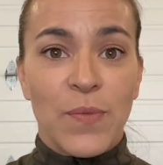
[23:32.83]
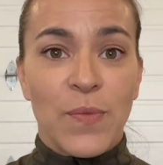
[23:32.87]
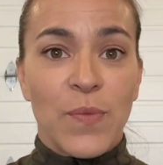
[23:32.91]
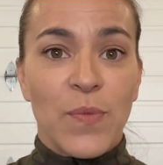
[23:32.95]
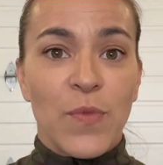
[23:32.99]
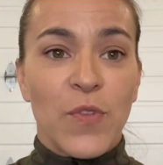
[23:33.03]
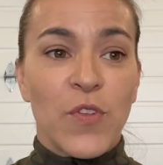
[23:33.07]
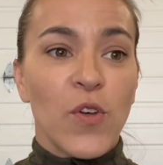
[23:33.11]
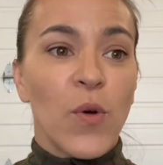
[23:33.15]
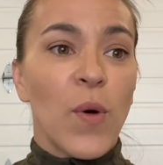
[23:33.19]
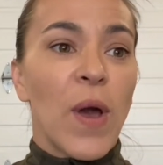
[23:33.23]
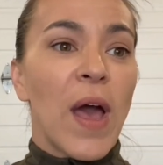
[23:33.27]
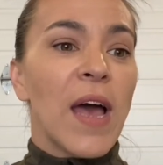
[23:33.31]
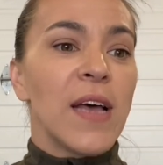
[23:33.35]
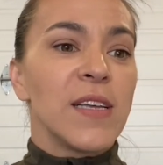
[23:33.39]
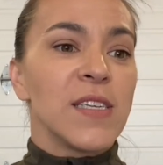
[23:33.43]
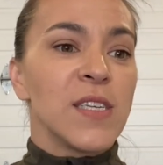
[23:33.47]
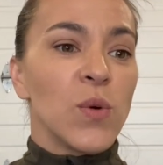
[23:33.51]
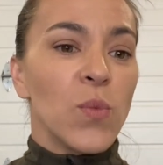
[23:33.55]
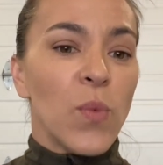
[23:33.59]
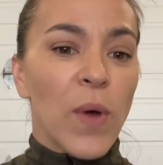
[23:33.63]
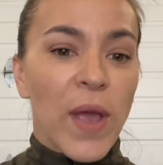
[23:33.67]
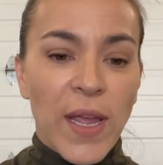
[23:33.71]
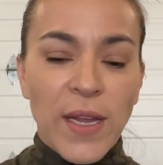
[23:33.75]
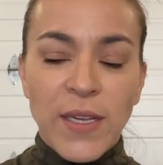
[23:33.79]
So as a
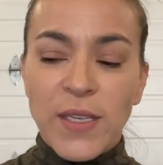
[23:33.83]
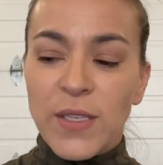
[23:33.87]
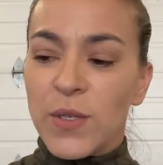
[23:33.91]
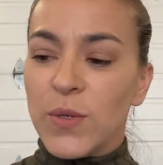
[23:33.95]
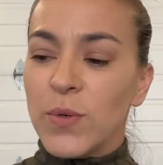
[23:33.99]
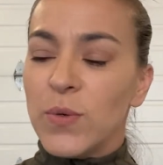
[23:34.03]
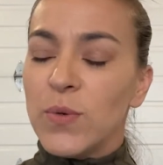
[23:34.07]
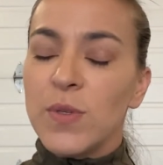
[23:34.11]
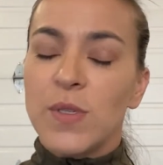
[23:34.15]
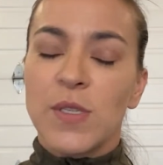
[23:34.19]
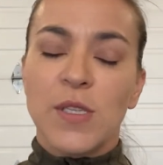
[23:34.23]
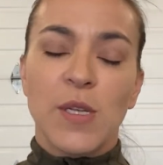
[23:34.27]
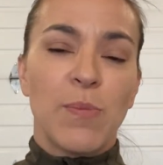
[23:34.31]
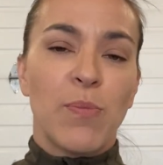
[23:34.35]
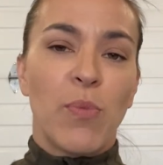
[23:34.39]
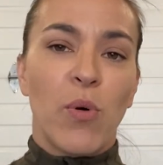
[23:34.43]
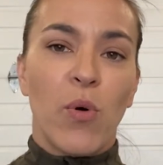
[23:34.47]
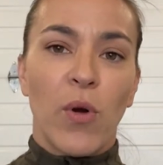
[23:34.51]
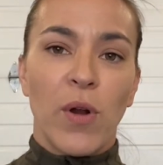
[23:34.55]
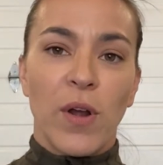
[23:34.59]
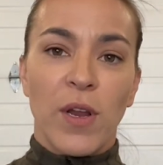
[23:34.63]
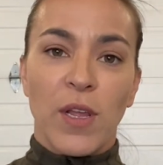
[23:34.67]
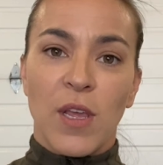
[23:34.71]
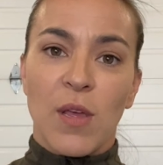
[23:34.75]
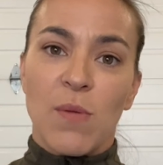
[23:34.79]
way to
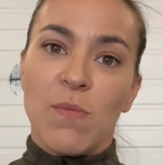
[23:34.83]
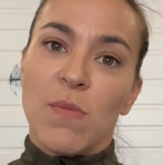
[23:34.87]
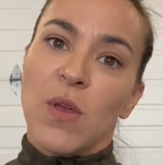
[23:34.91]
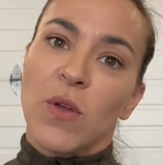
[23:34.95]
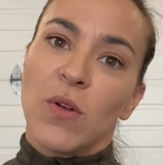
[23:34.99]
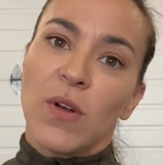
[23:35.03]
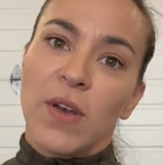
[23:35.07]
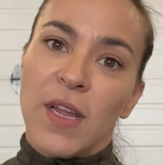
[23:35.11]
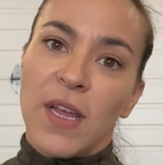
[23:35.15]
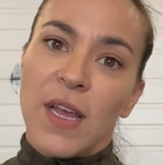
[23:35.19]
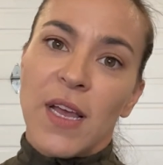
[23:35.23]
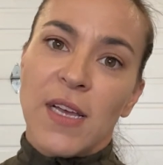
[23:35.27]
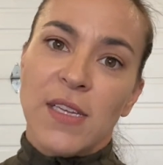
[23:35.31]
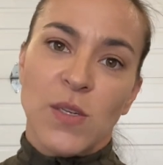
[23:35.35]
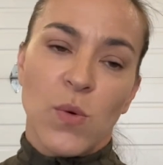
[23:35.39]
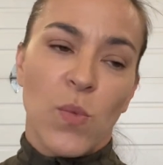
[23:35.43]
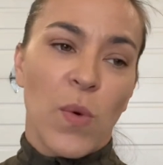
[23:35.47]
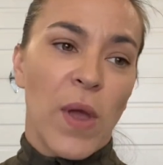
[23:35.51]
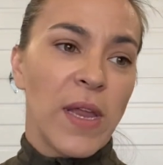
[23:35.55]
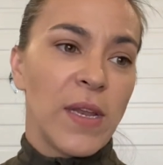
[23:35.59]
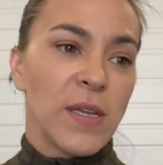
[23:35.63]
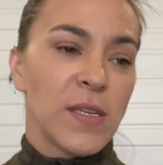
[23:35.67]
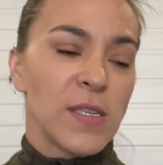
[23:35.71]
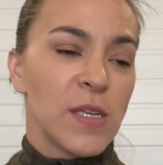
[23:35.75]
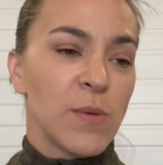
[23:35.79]
support community, as a
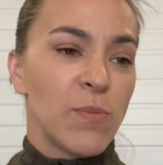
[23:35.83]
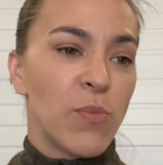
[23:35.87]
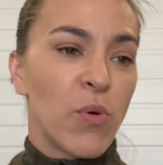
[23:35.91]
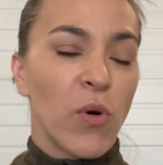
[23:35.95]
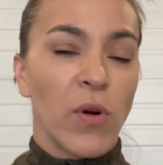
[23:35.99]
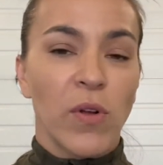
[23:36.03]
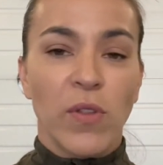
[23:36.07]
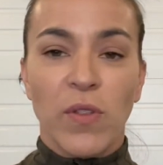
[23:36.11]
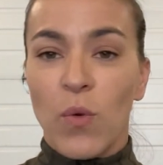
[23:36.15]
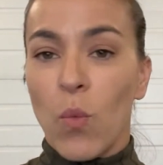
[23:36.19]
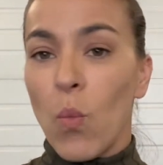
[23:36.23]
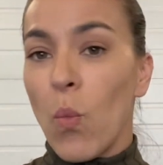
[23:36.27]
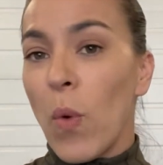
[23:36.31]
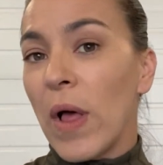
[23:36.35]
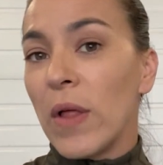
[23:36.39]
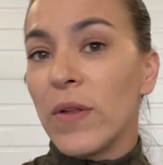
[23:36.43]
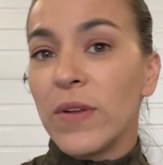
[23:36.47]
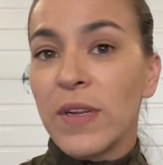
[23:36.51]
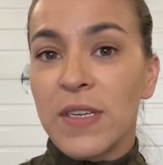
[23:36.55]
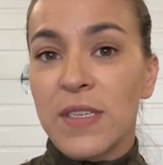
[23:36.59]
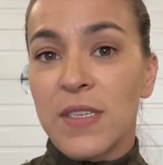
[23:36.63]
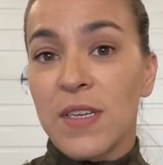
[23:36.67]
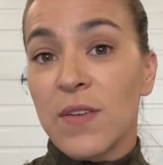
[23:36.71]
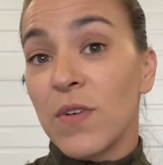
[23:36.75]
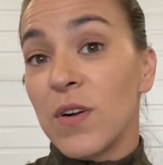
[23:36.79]
way to support the
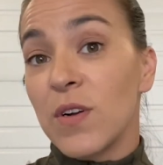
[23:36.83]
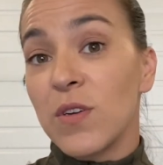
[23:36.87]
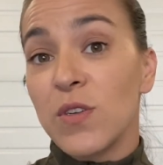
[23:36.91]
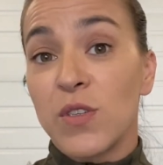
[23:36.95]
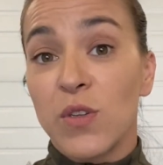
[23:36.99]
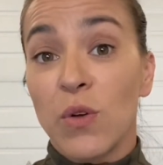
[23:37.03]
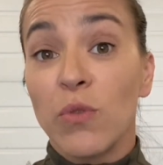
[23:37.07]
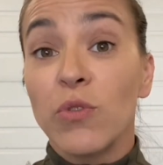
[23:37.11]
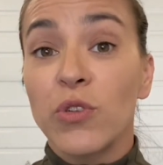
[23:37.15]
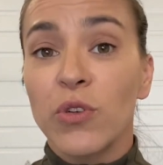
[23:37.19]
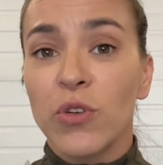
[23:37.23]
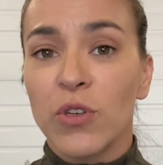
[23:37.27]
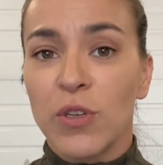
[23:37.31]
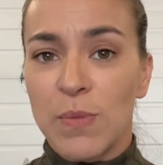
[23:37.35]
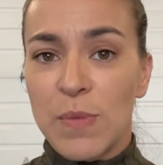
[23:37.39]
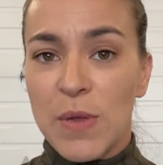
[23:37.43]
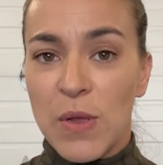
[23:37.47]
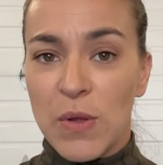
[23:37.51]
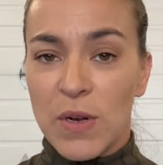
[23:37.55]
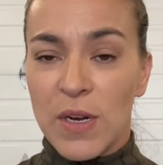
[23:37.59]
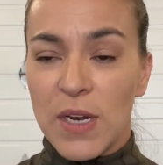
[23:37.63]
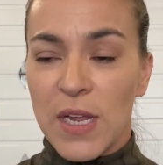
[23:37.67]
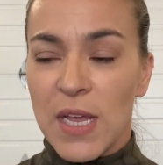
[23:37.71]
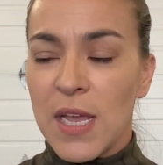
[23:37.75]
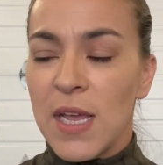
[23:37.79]
wellness of our social
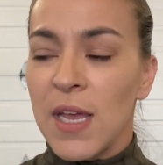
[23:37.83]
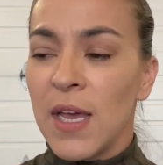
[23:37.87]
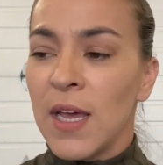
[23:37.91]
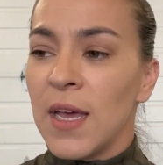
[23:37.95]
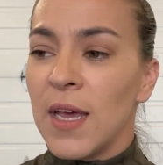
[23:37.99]
community,